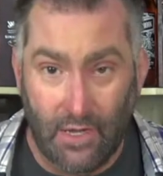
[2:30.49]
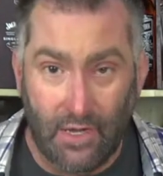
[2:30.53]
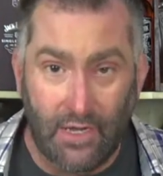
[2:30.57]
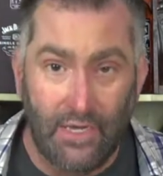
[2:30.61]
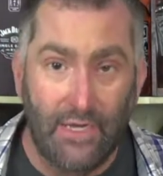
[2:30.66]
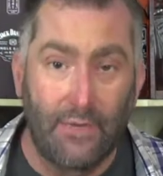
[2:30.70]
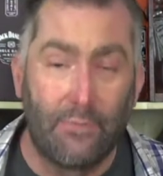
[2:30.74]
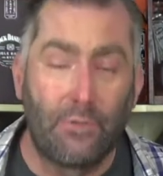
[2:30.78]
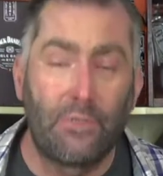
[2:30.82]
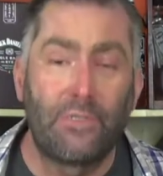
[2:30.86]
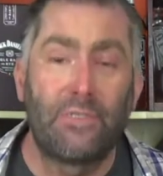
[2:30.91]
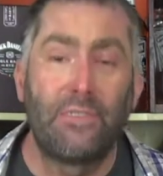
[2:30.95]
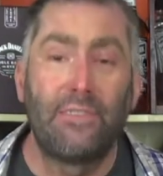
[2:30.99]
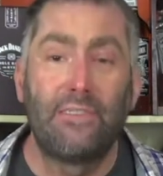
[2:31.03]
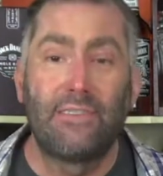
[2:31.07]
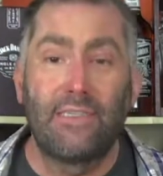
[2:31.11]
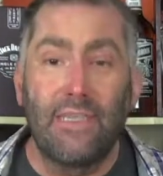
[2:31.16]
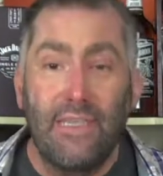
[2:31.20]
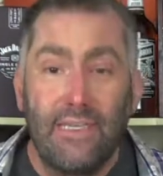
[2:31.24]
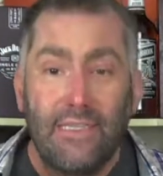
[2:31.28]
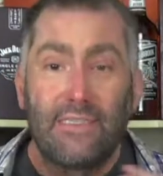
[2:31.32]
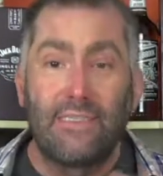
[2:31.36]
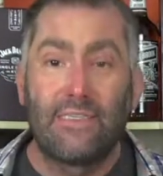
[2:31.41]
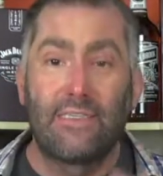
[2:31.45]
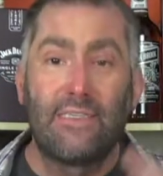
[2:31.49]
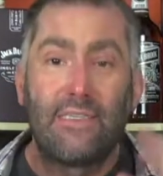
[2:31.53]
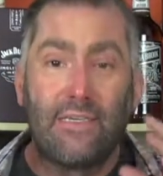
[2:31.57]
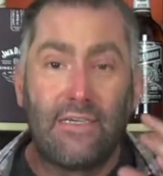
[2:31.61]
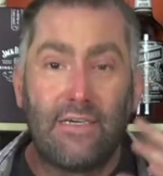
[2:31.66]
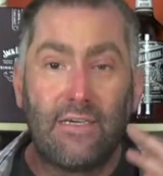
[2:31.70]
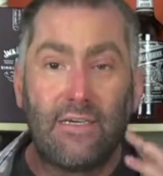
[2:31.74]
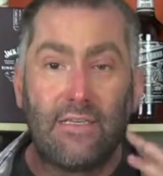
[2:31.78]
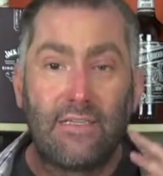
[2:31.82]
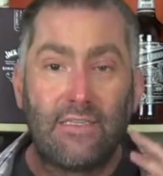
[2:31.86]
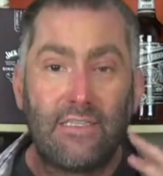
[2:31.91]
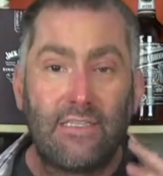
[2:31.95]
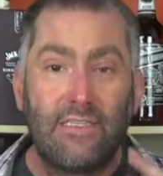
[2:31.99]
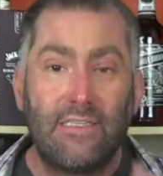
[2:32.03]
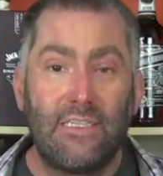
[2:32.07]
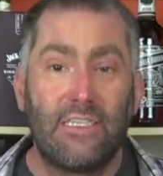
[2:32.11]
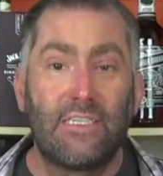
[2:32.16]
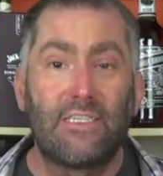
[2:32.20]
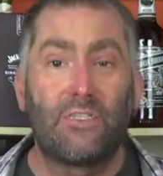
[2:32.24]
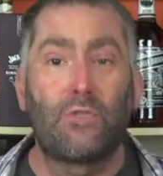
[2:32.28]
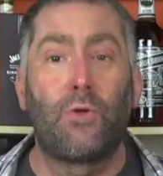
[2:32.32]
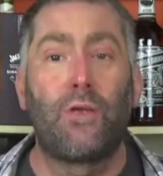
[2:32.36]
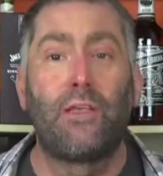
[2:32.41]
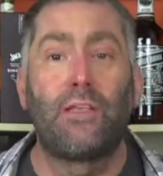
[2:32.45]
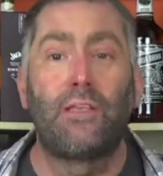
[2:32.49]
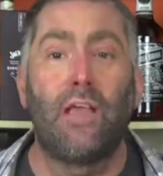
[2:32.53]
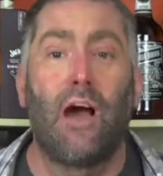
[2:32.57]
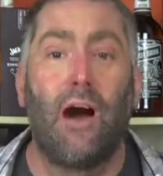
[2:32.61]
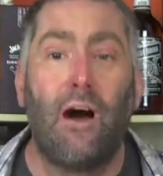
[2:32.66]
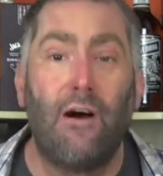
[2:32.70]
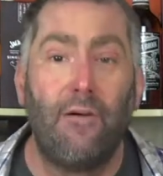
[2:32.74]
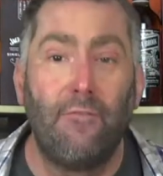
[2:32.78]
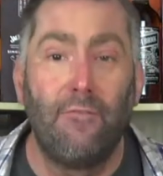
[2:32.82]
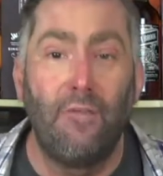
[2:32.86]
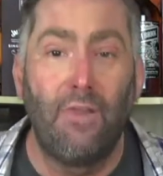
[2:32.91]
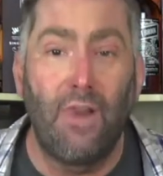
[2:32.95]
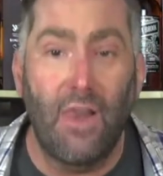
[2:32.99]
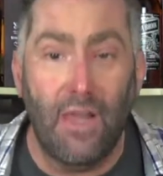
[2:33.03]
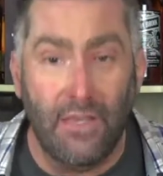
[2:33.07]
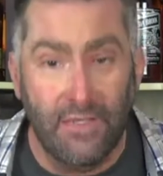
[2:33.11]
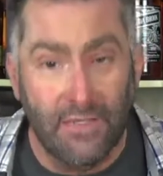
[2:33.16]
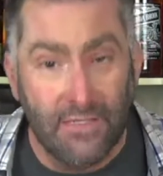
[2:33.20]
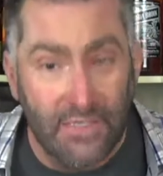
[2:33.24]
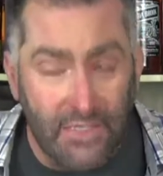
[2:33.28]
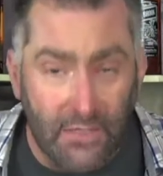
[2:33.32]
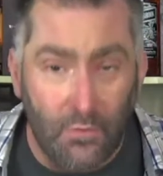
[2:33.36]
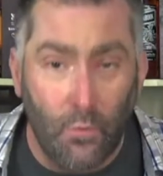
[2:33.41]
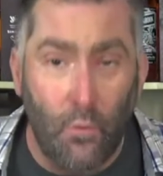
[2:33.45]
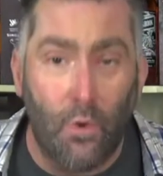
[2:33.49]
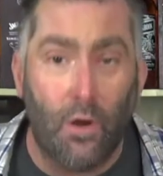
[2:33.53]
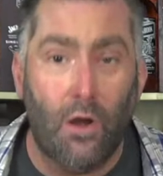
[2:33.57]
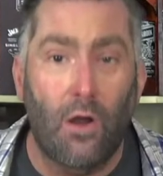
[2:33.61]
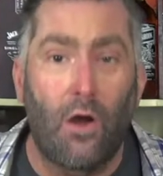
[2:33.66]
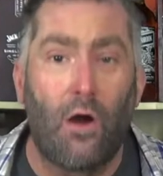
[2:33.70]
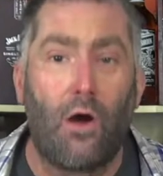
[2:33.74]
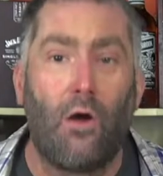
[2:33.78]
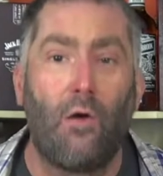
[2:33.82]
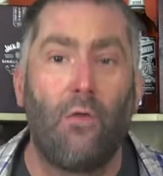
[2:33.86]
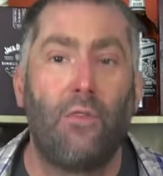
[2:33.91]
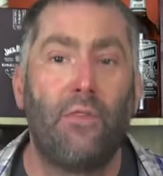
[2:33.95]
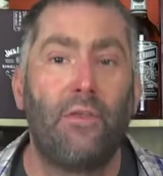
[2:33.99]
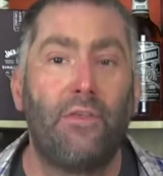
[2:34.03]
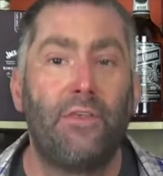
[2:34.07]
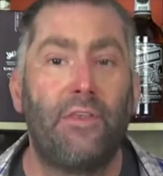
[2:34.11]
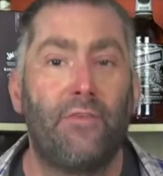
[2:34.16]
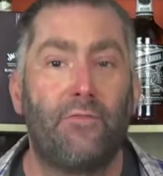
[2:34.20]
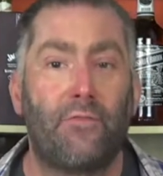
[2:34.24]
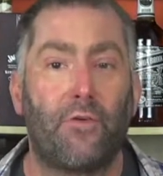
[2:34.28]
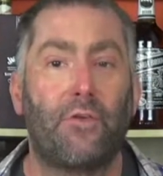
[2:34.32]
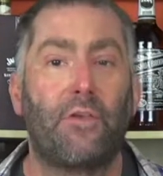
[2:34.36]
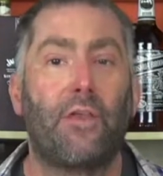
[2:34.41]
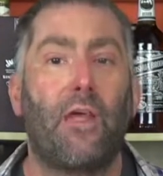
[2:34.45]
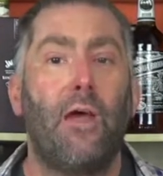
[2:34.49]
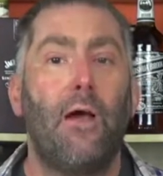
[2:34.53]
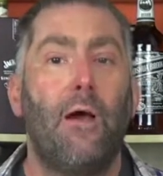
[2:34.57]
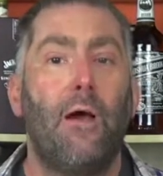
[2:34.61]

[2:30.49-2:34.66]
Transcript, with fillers: Liberties is the district of London where all the different